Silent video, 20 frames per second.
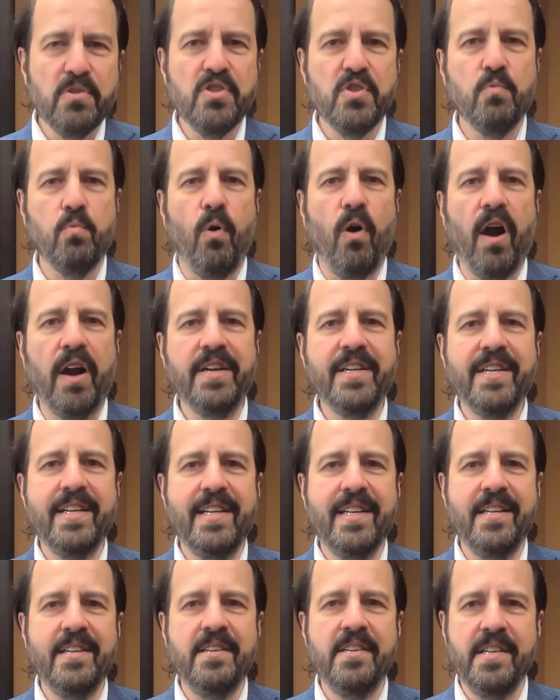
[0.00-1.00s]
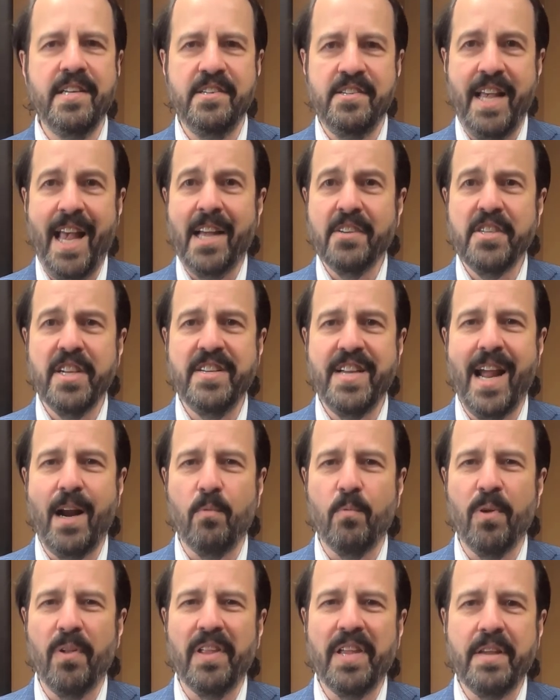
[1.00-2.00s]
one is actually not
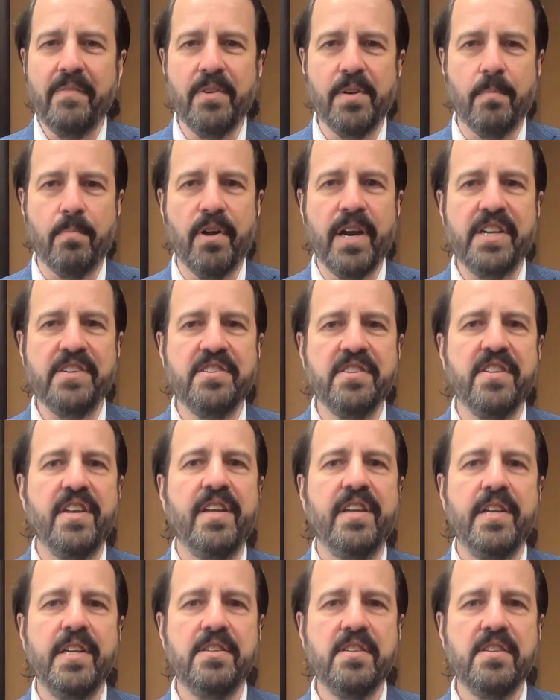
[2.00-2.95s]
really even a brace, it's a